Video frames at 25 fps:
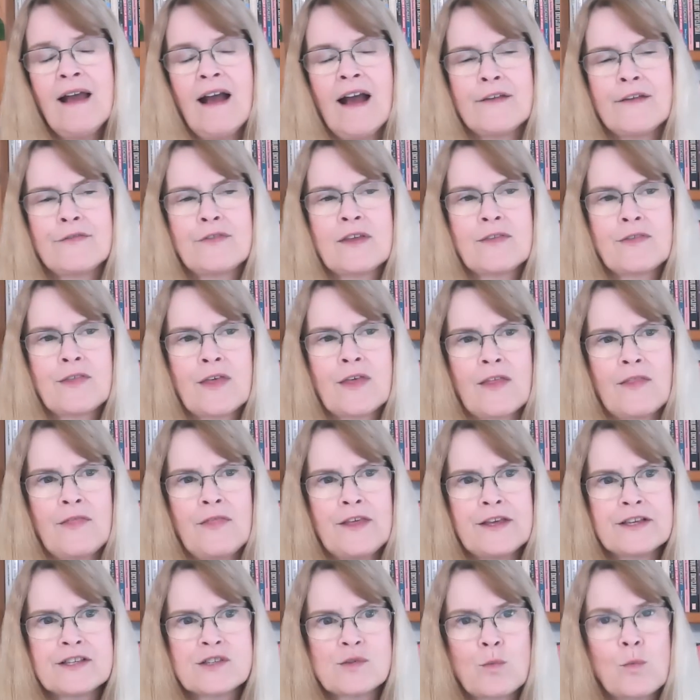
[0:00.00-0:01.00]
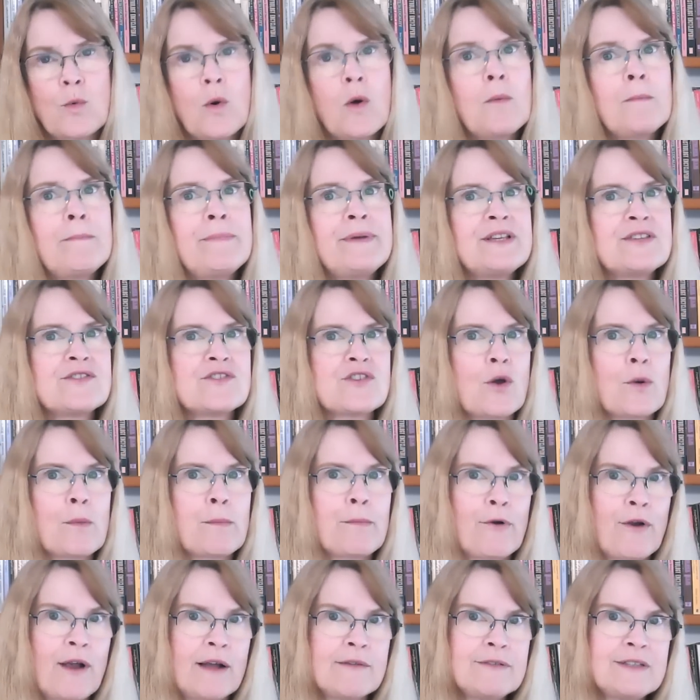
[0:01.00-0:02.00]
I think that this won't be so
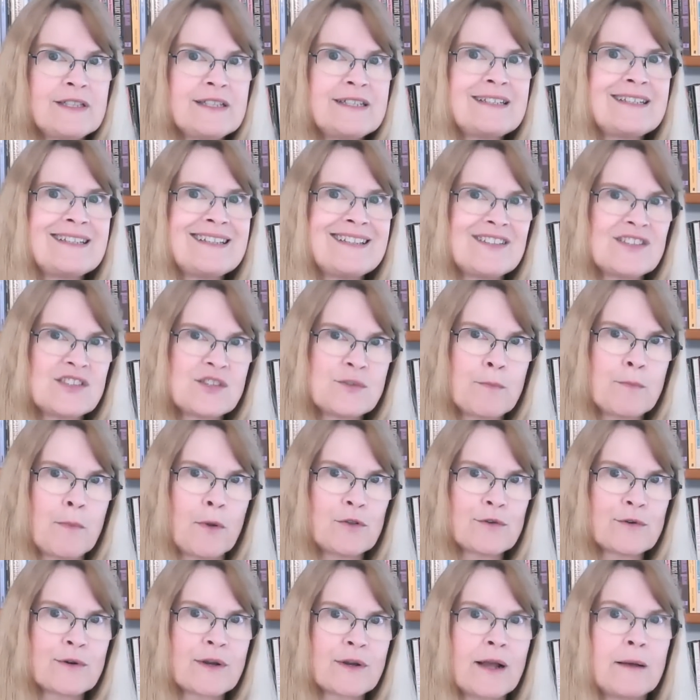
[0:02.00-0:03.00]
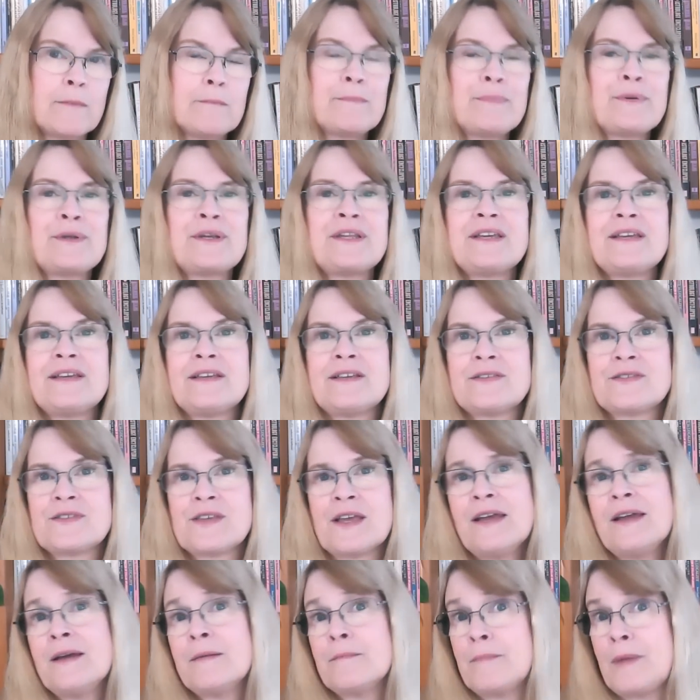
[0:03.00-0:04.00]
prevalent in smaller companies.
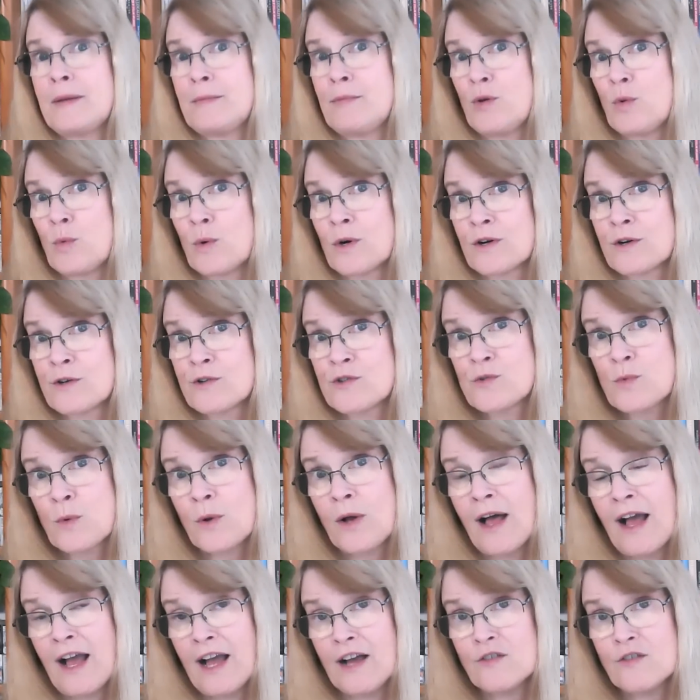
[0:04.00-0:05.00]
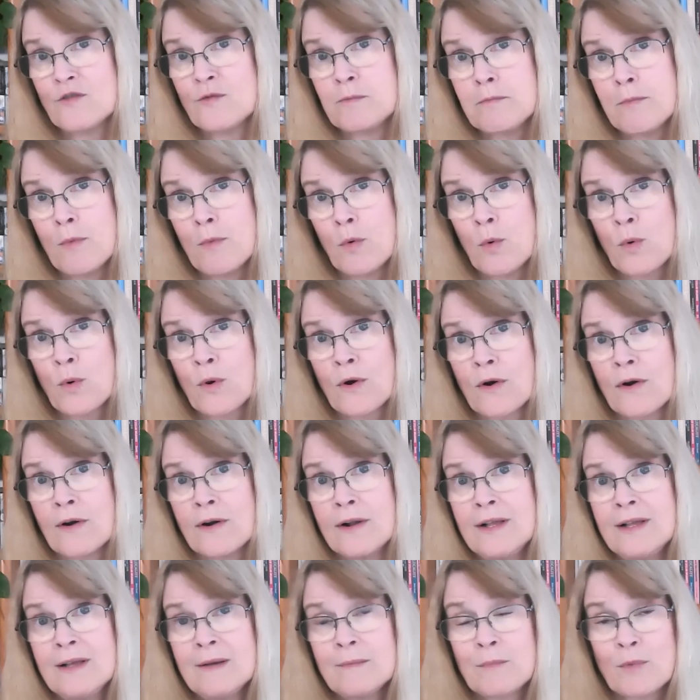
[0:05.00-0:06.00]
Maybe workers will have more
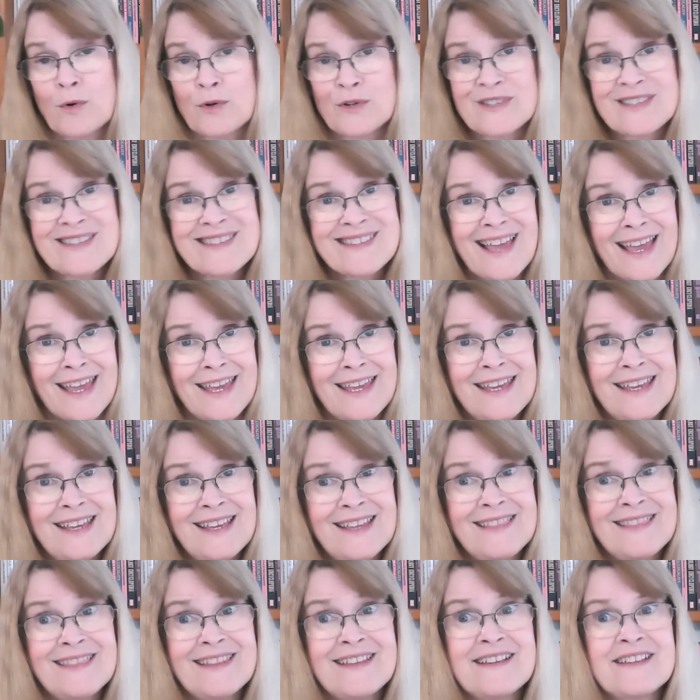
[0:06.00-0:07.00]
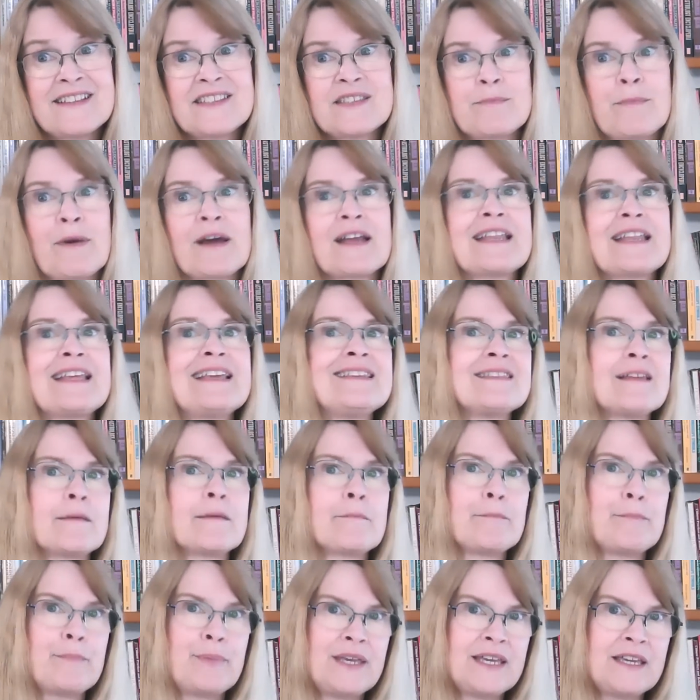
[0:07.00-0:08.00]
say in this, but in the
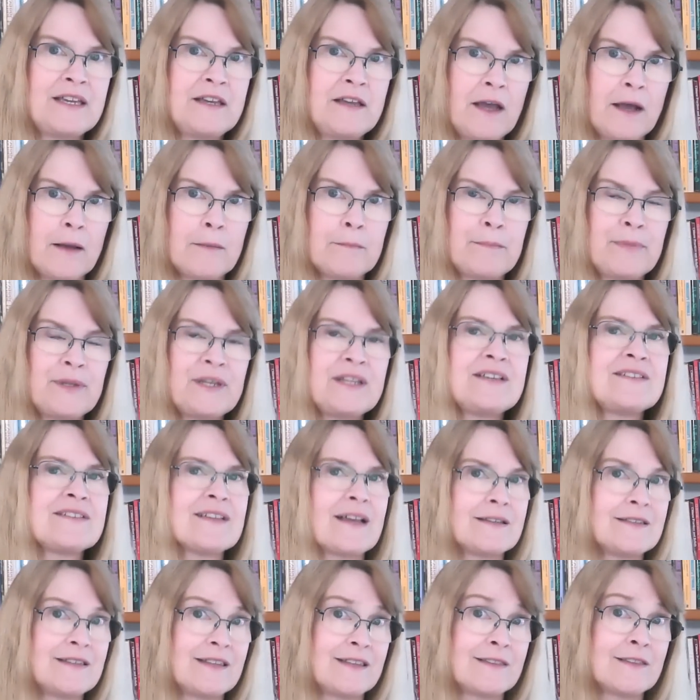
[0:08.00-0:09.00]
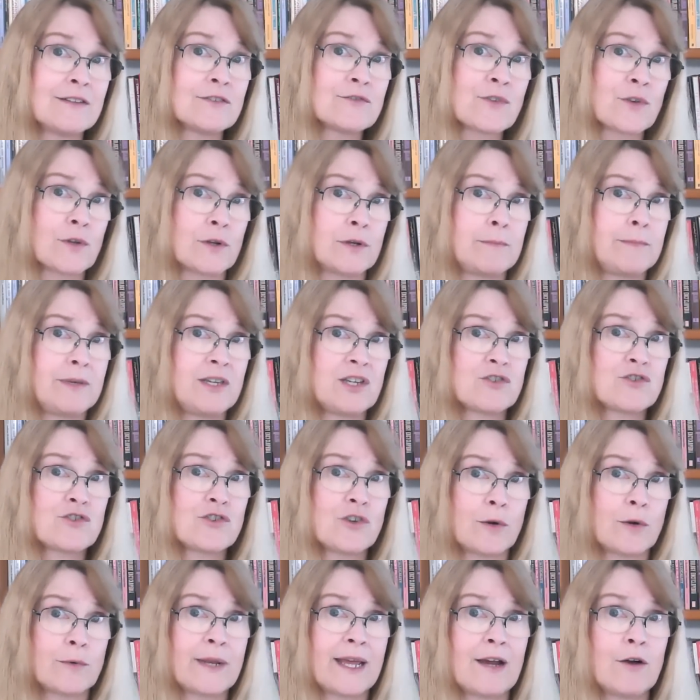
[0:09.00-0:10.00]
big companies, I think there's going to be a
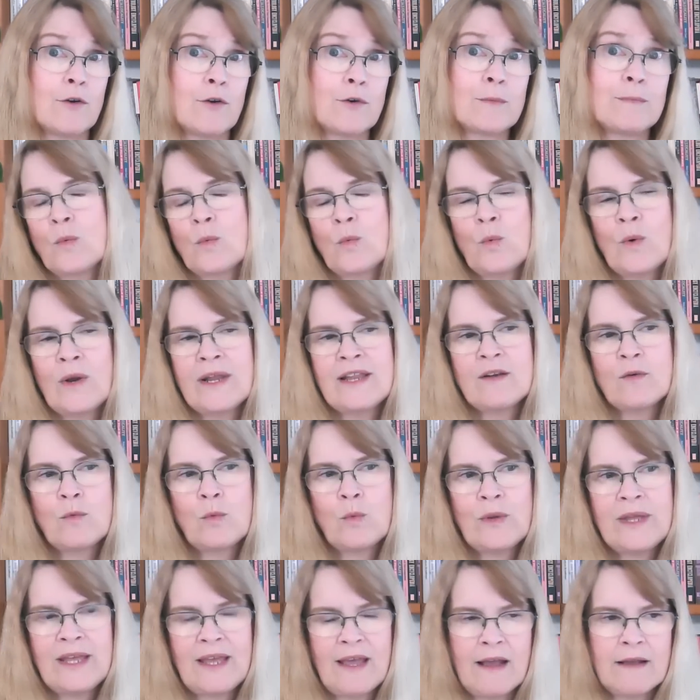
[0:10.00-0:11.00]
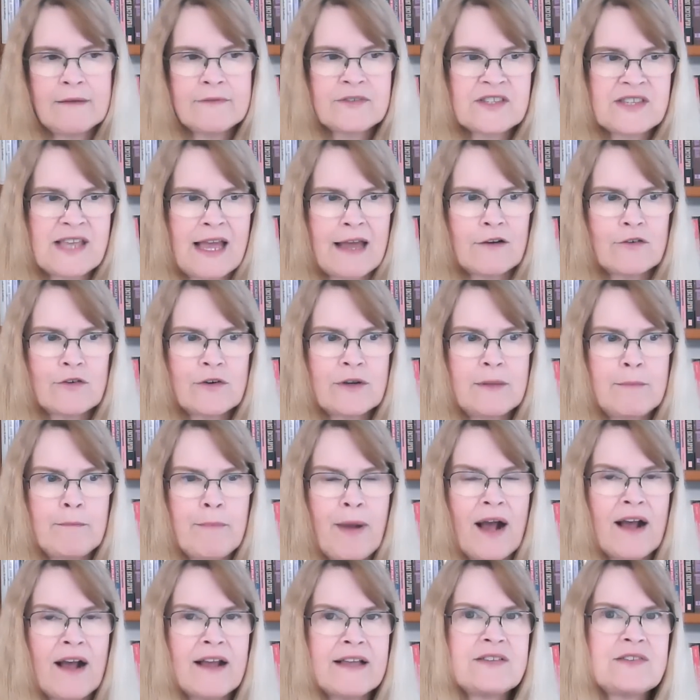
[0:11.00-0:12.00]
showdown. When we have Saturn in
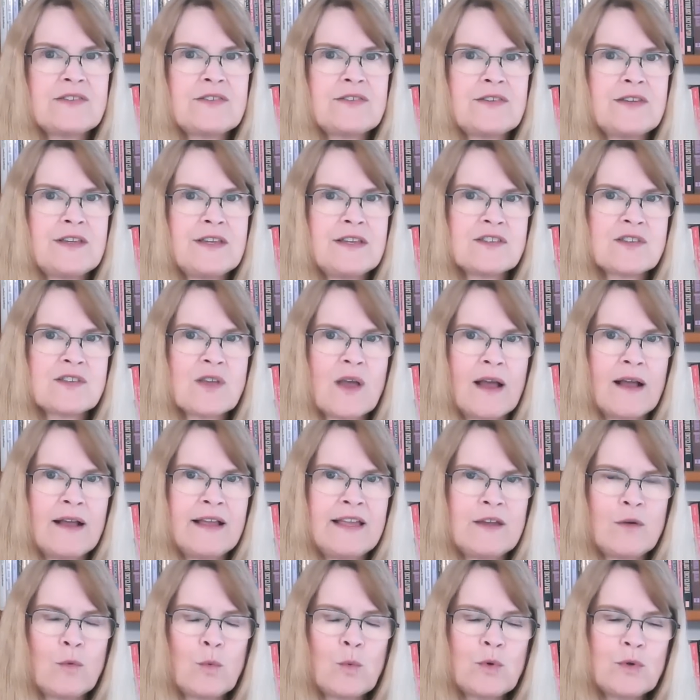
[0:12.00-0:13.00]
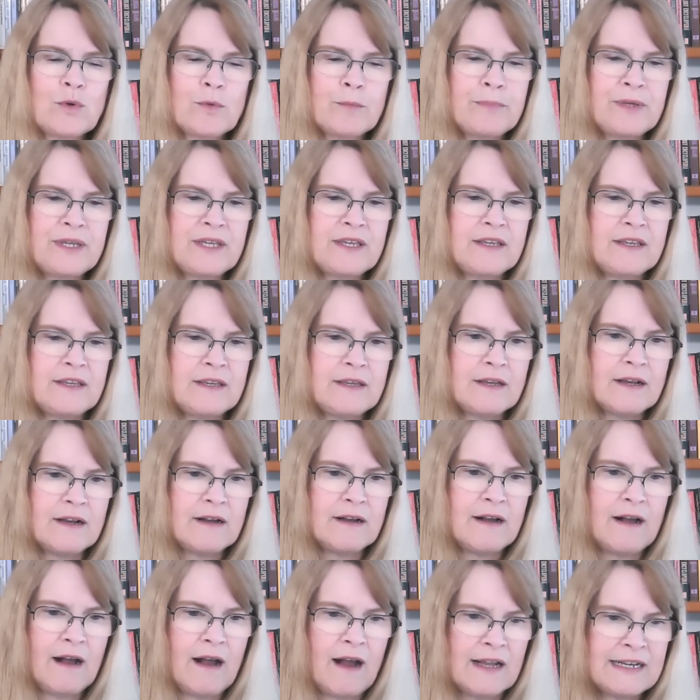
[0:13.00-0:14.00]
Pisces, it will be
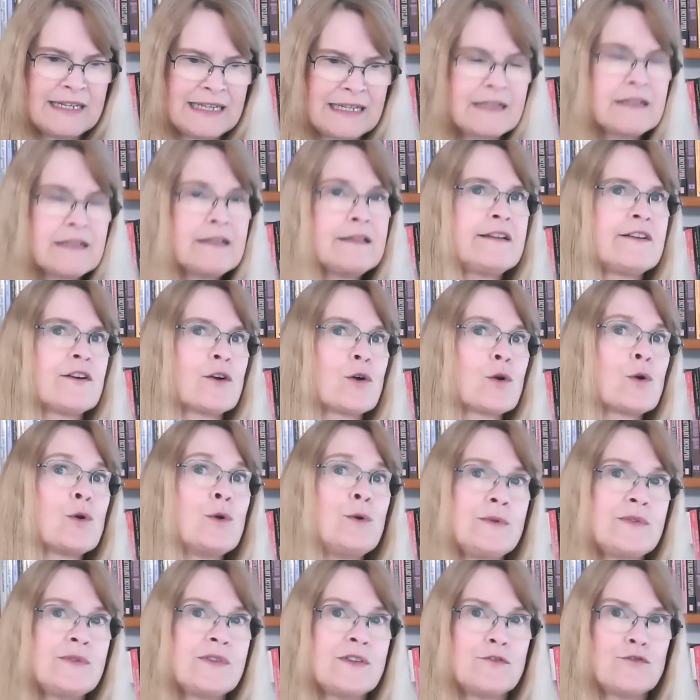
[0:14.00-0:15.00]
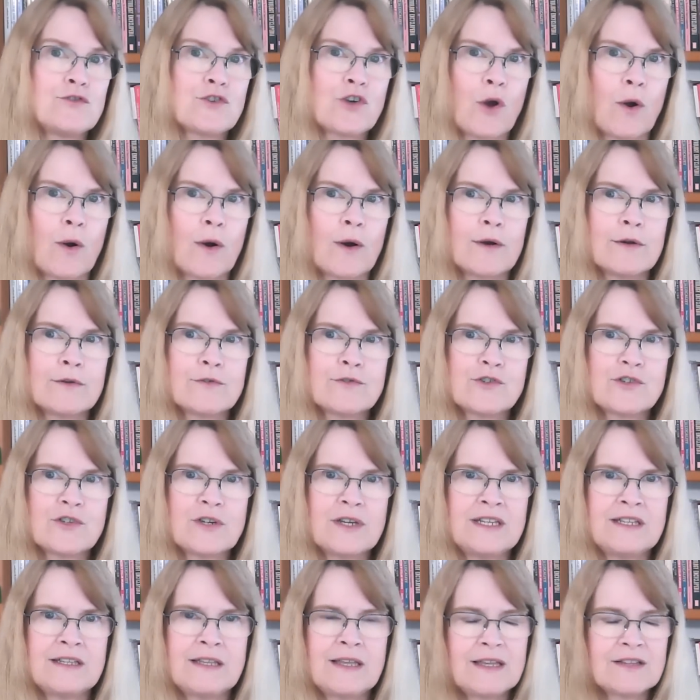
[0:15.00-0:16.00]
unclear who's in charge.
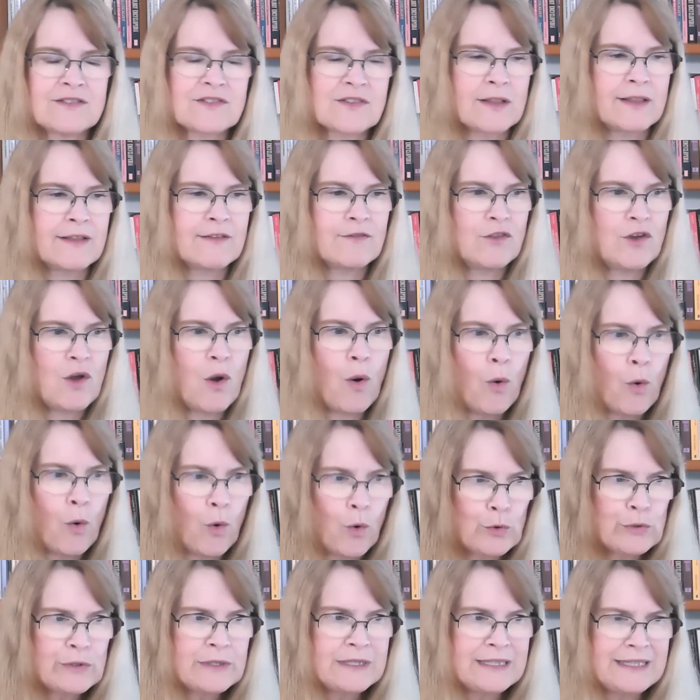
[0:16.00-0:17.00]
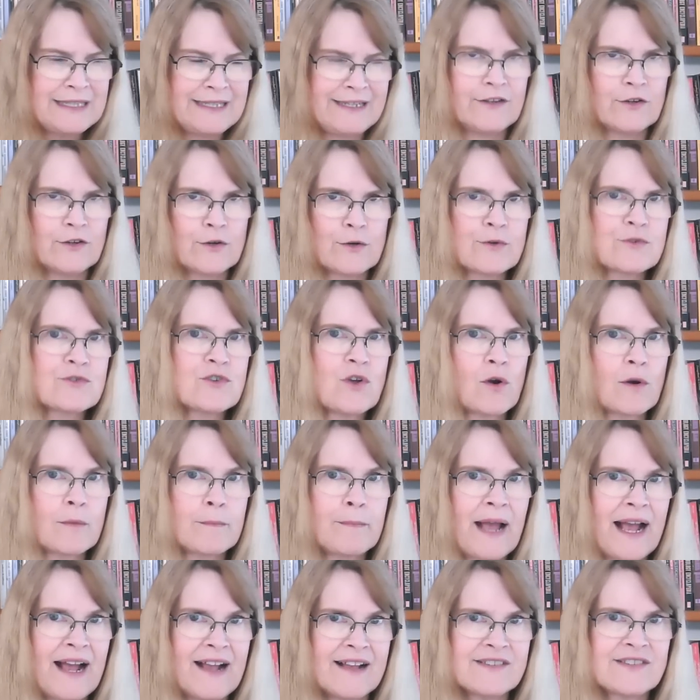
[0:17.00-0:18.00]
It's like the old leaders are
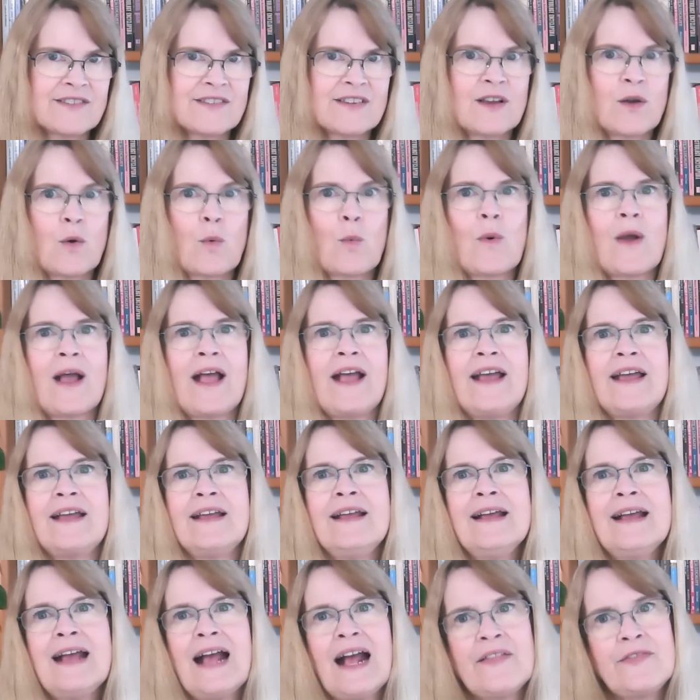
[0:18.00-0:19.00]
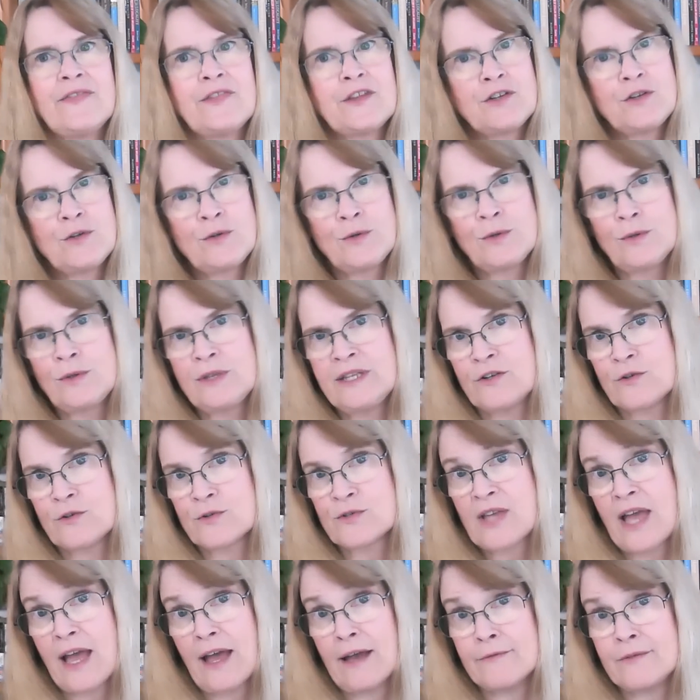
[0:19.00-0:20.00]
passing away and the new
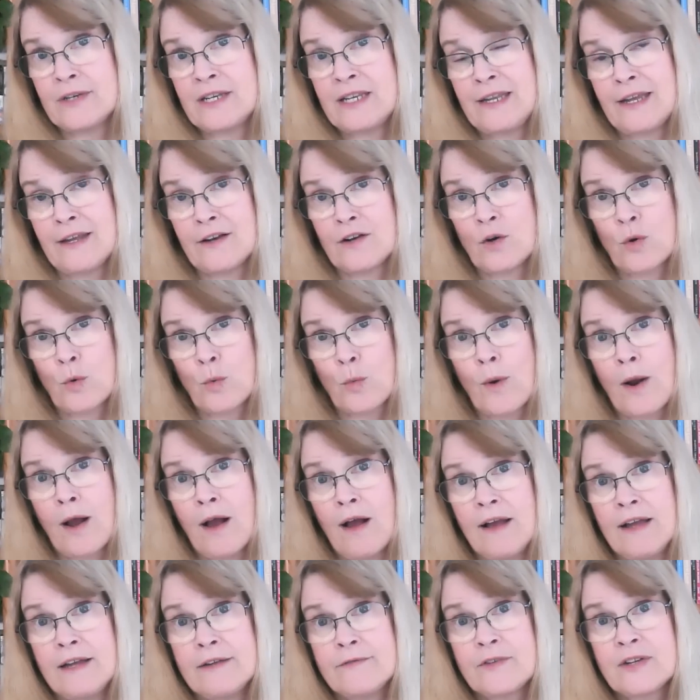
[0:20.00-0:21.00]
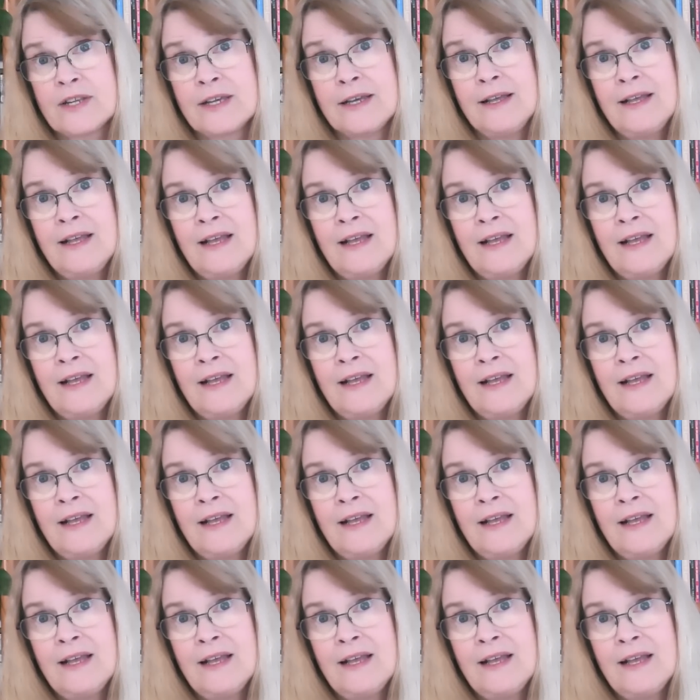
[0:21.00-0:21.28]
leaders haven't yet arrived.